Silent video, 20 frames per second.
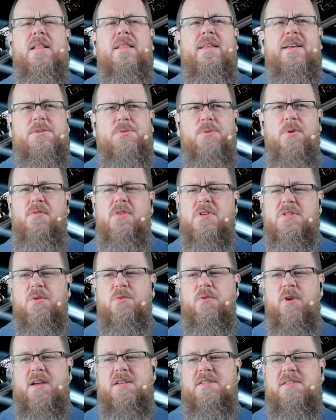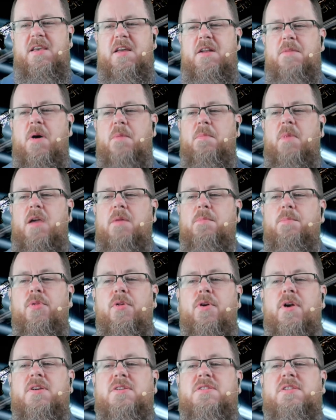Let's revisit what I said about my
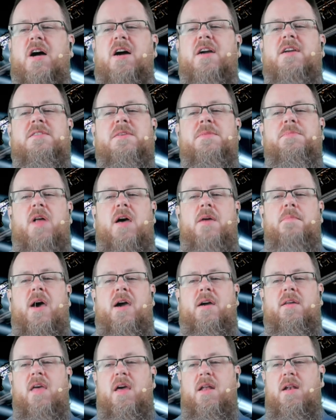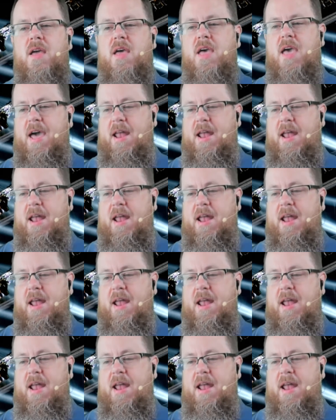employer Socket Supply back then